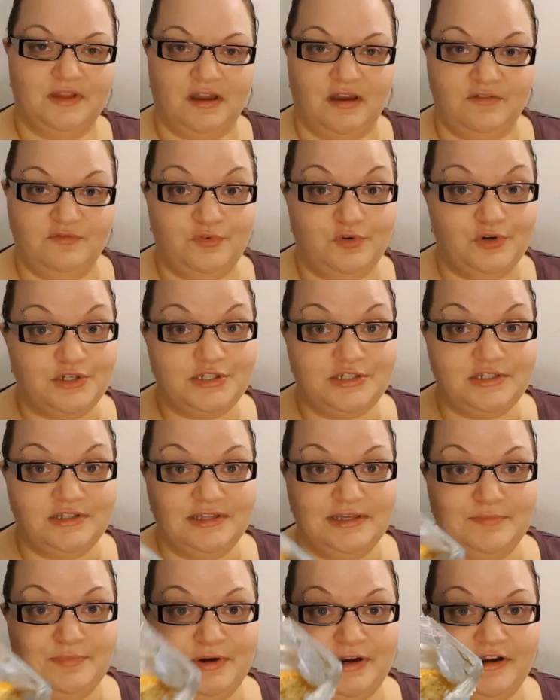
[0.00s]

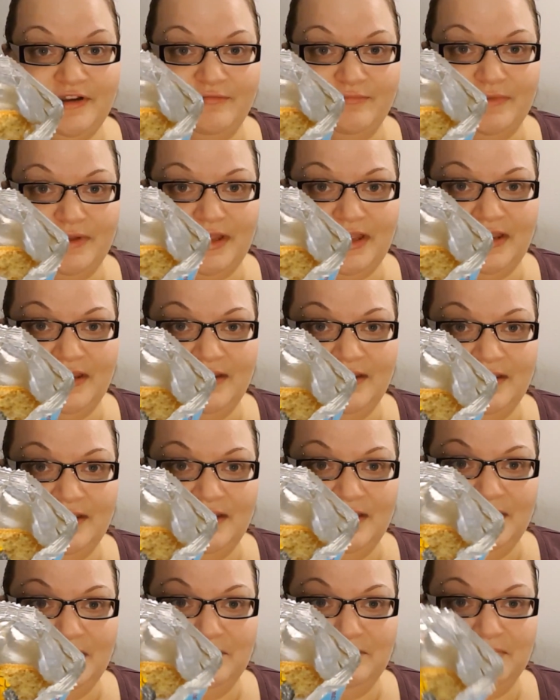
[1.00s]
Unfortunately, part of my
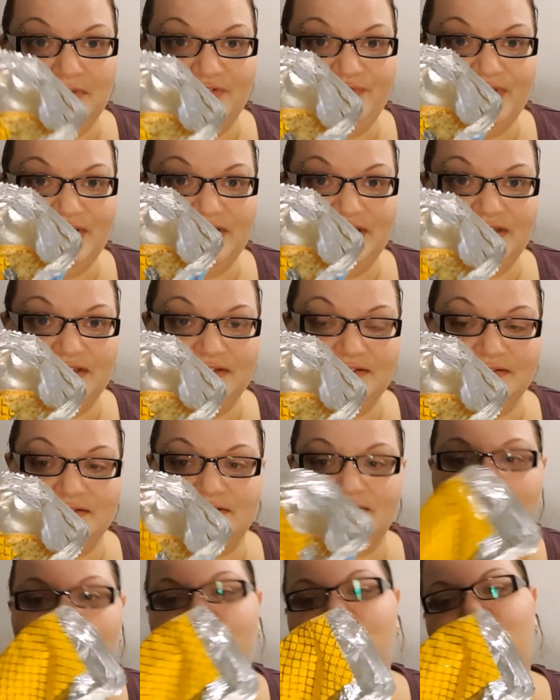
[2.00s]
muffin
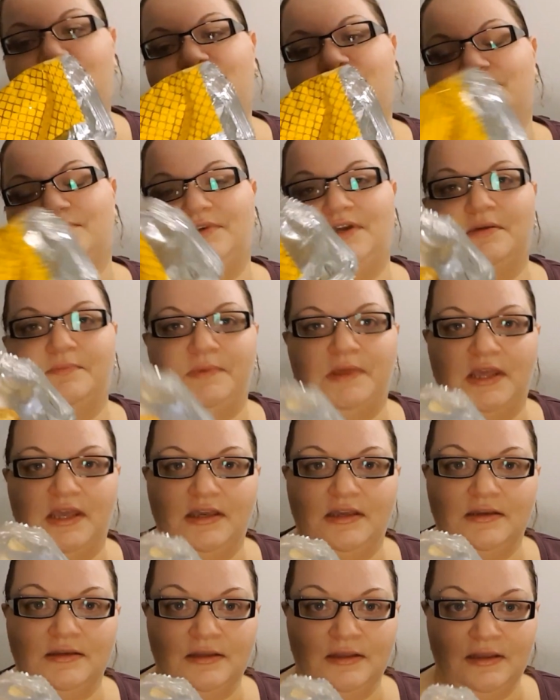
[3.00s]
or
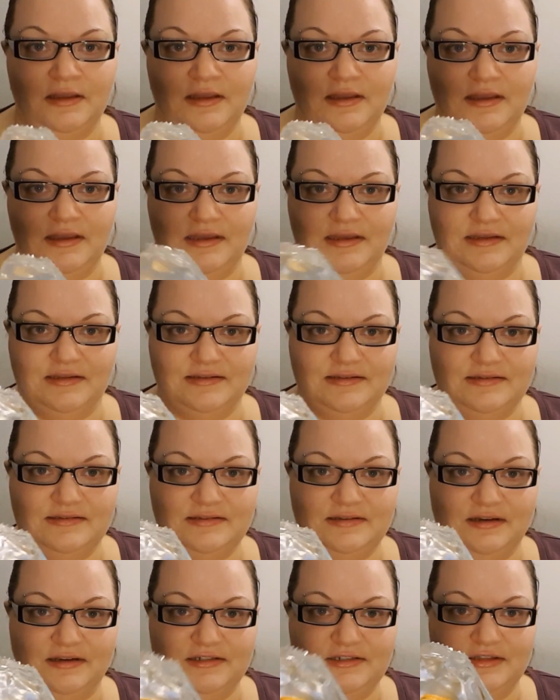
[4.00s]
cupcake is
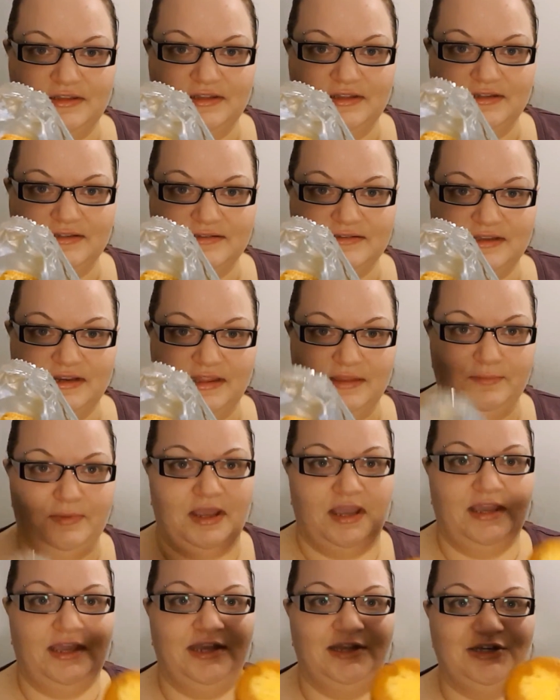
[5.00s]
stuck to the inside of the
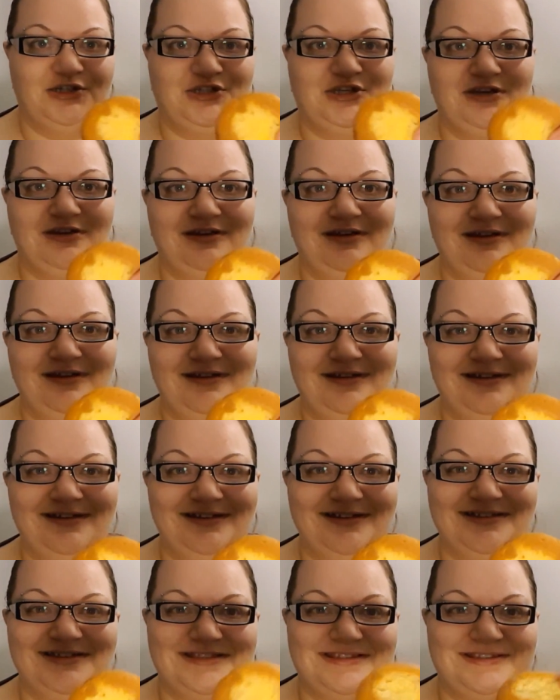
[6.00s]
package.
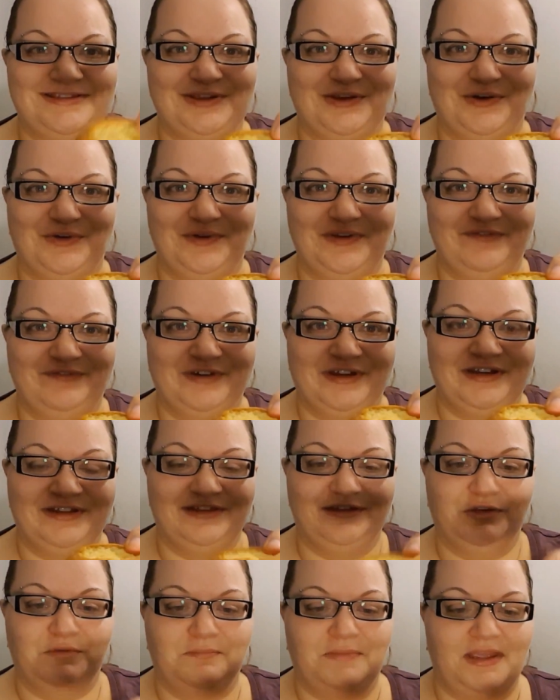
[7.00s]
So we've got a
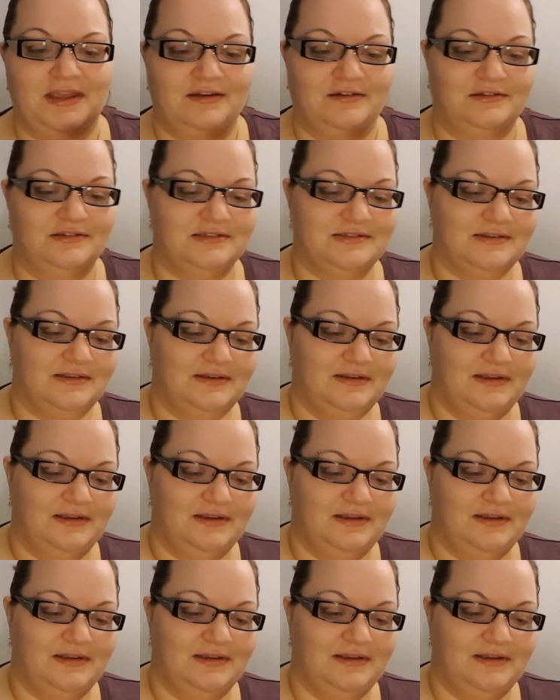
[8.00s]
little mangled